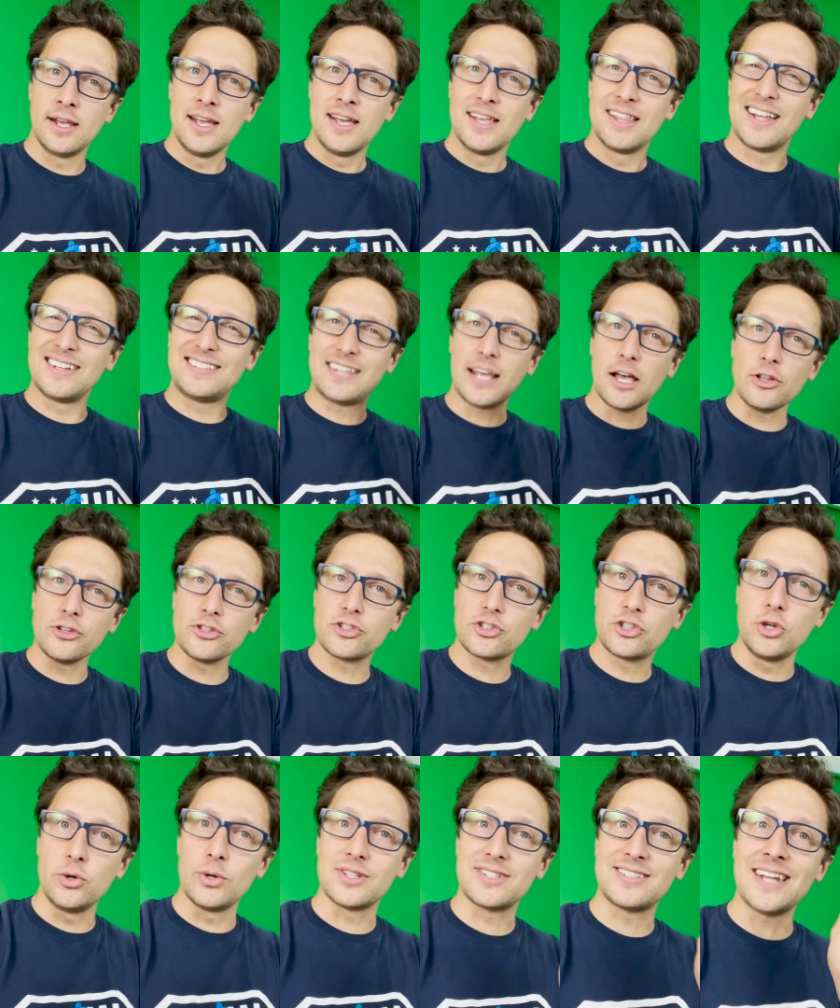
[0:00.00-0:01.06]
that tells
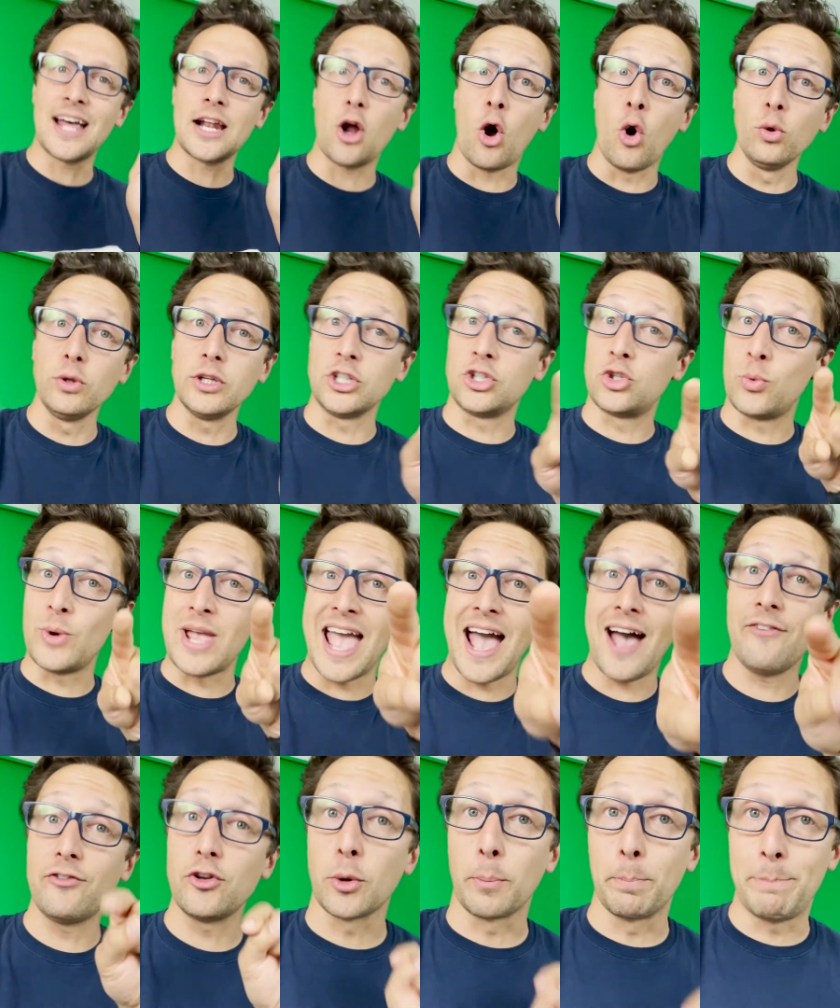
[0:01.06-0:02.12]
students not only do we
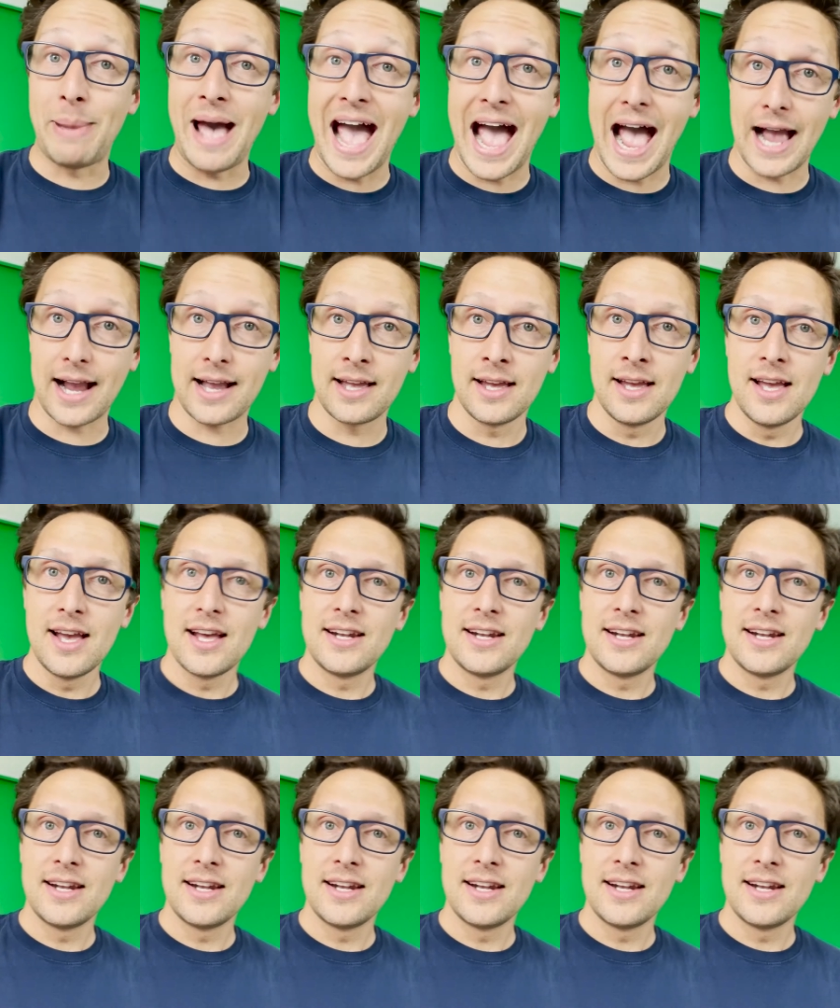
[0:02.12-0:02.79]
have your back,